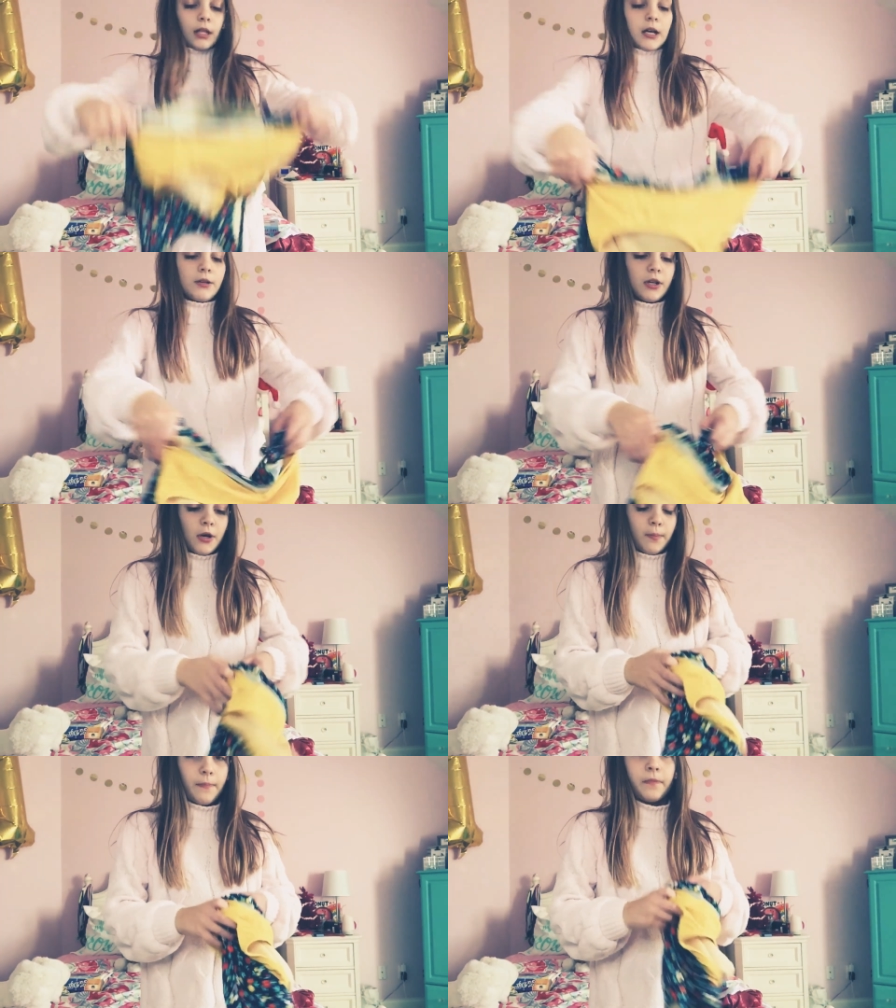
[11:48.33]
I don't
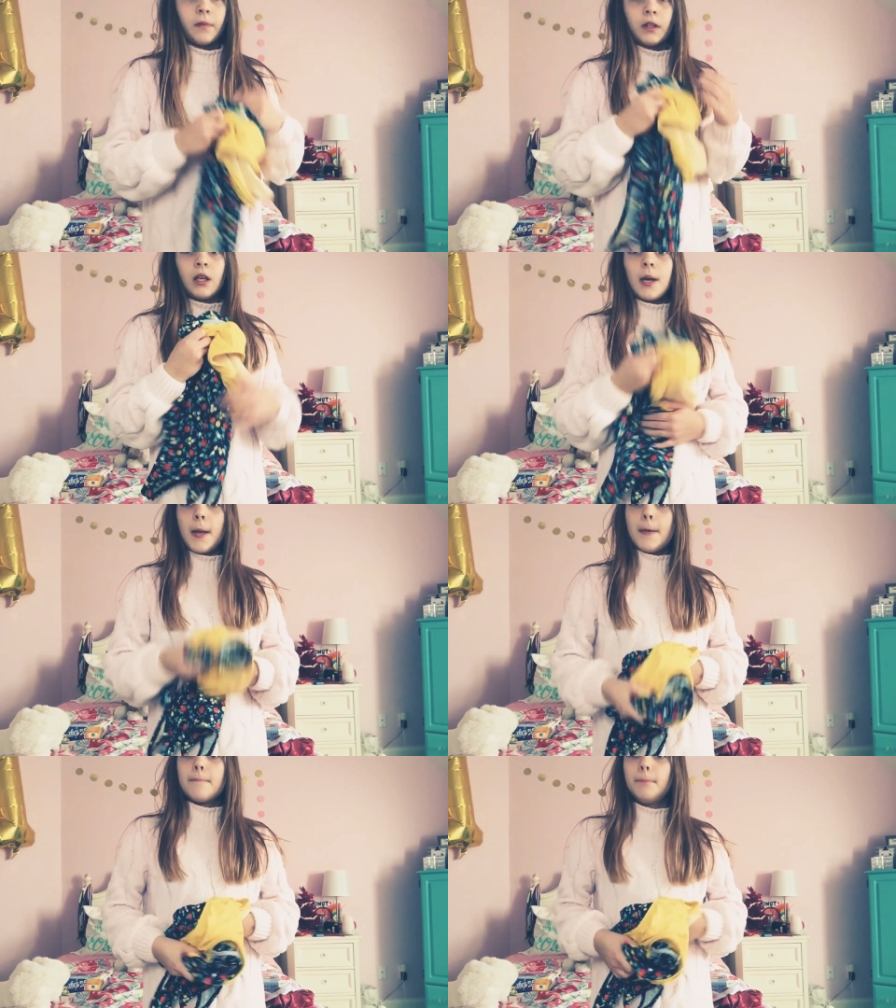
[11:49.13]
know.
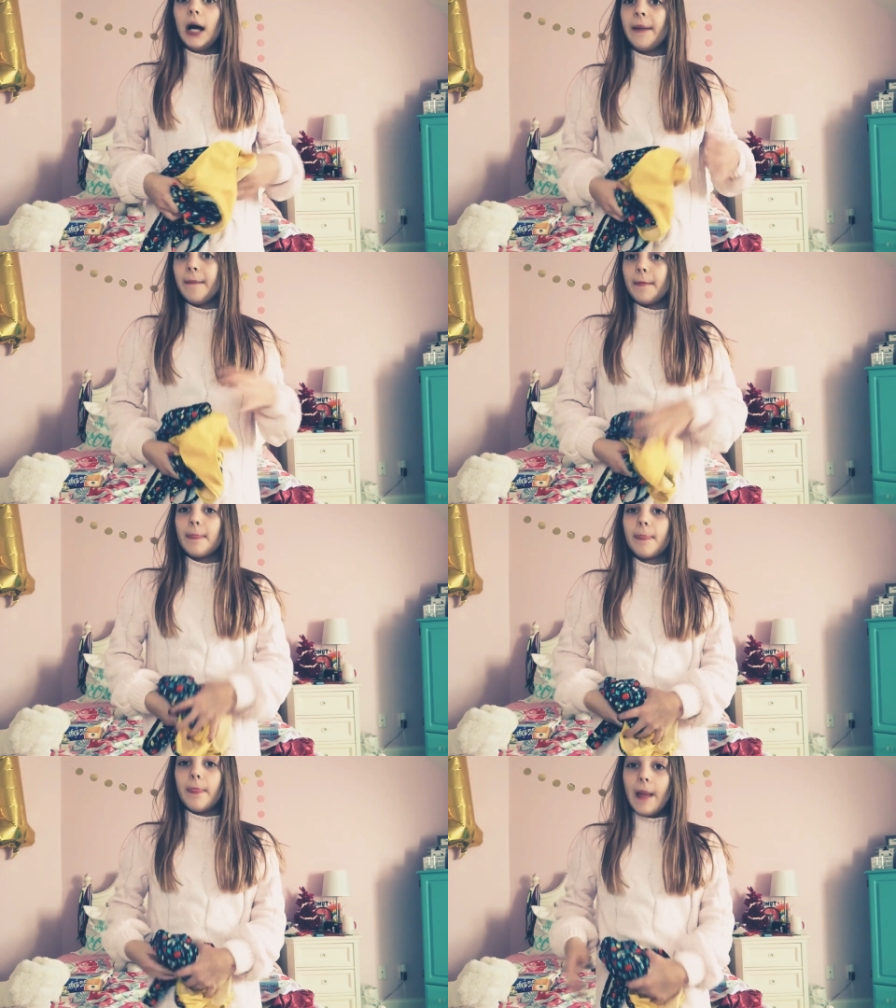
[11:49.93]
But
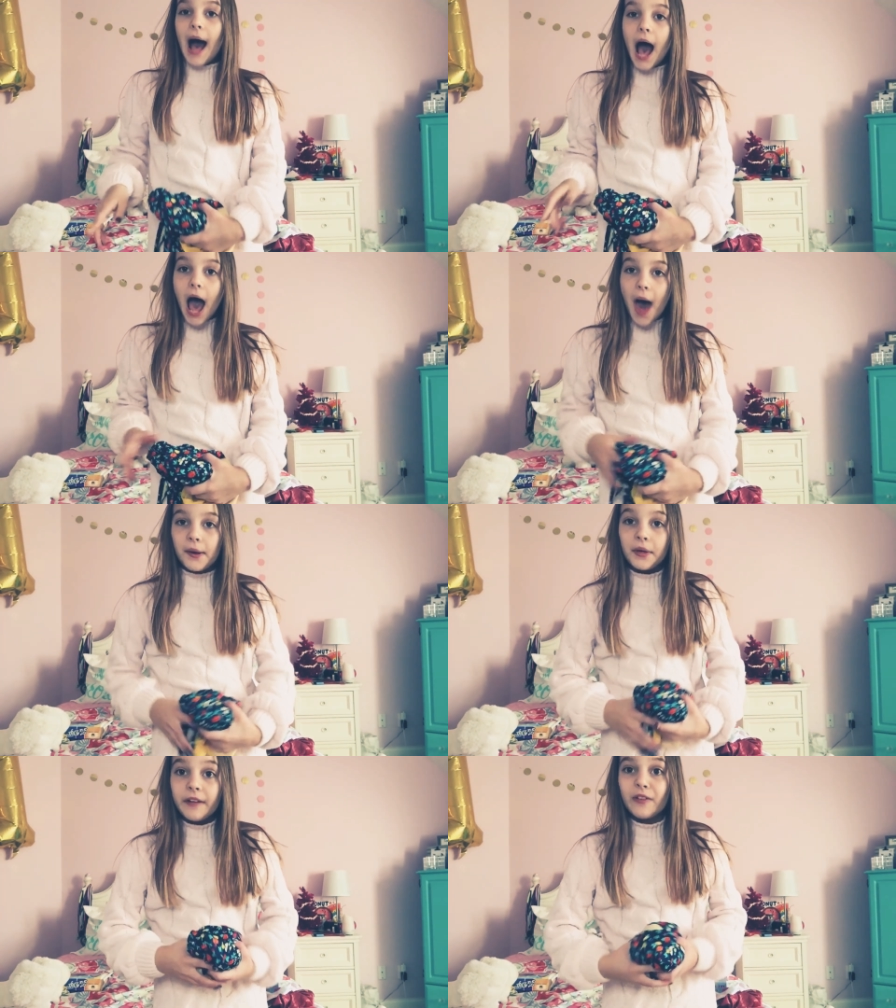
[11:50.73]
that, I
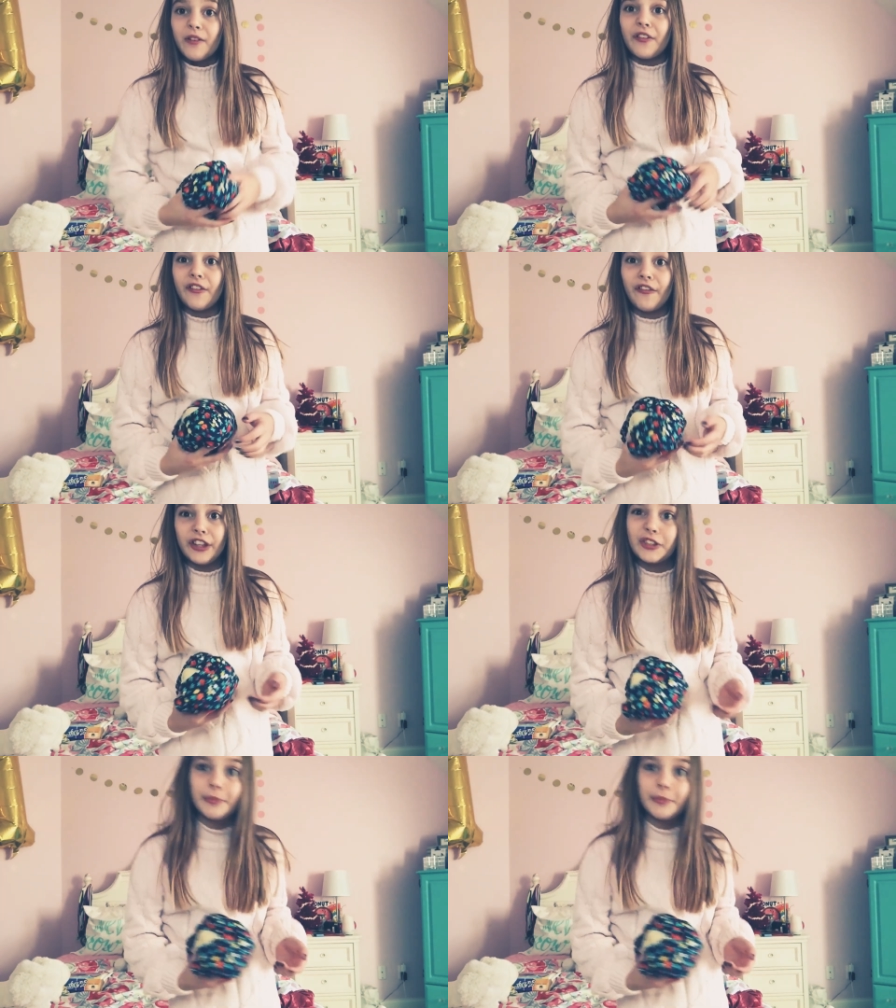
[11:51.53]
don't even know if it fits